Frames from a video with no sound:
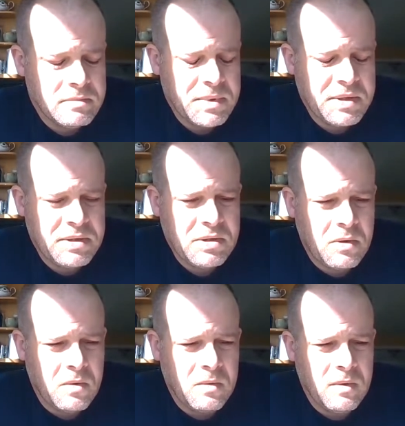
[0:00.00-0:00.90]
And
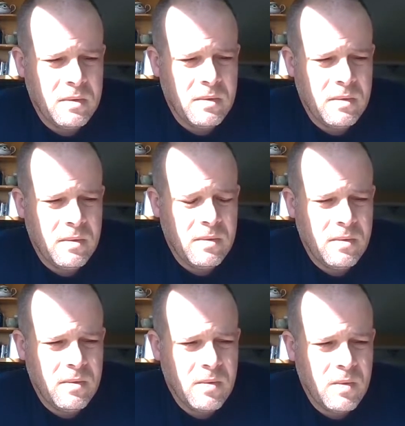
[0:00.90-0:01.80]
so
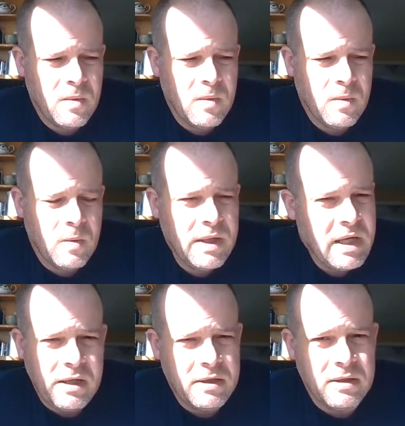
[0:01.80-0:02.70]
we
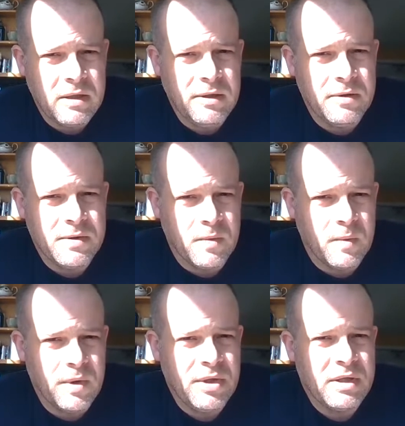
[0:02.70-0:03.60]
ain't in liters,
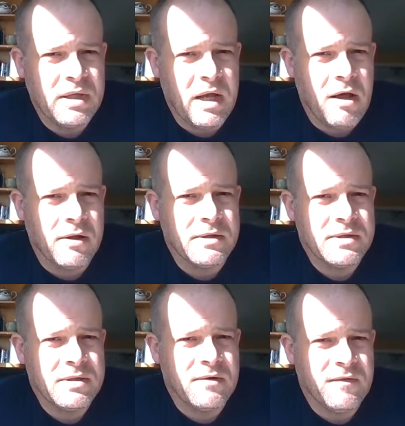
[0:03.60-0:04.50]
we're in
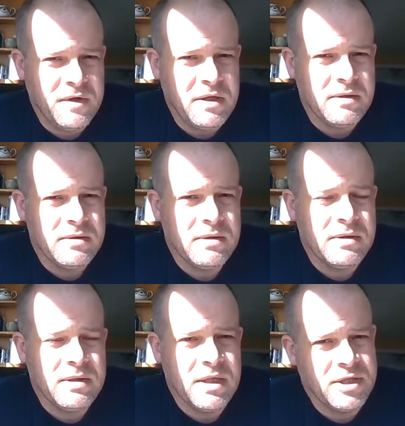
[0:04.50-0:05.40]
gallons and feet,
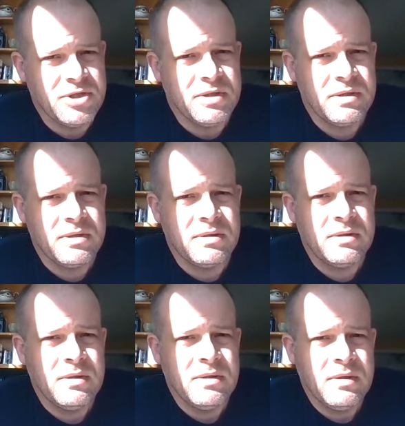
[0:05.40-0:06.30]
inches
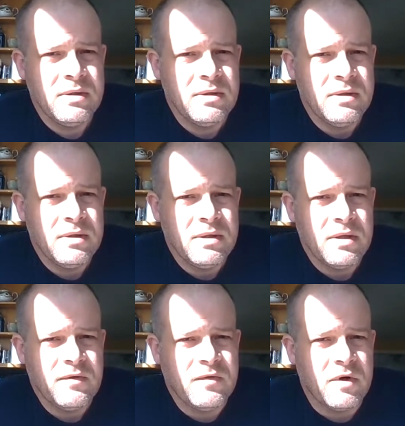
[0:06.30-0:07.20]

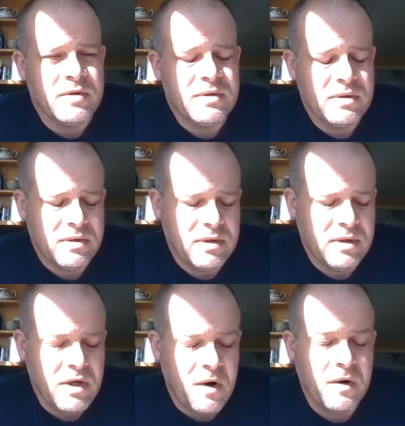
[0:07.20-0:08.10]
and foots,
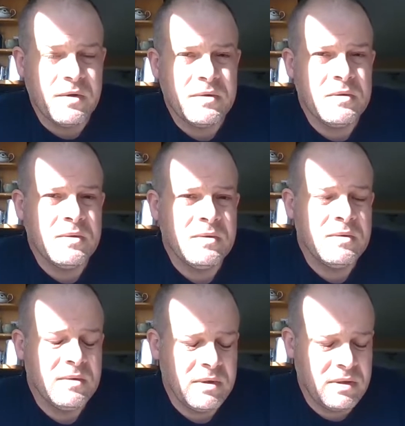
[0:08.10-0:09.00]
yards.
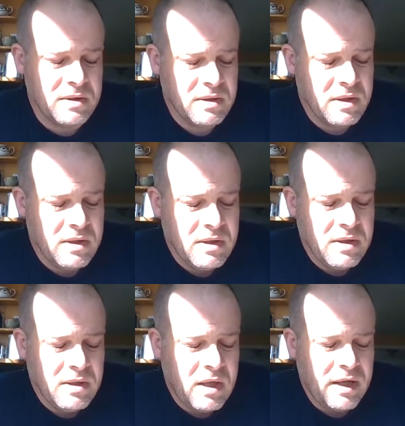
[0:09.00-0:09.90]
And
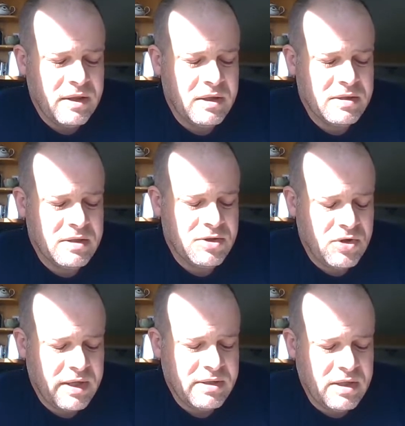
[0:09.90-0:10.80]
I think it's a
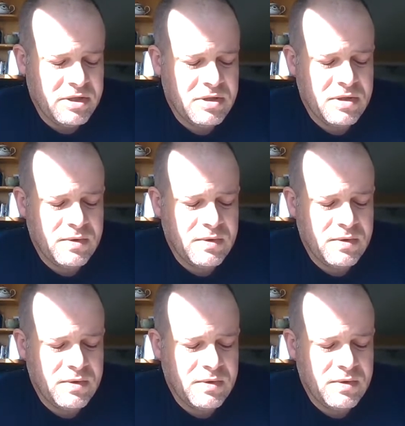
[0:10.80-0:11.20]
translation.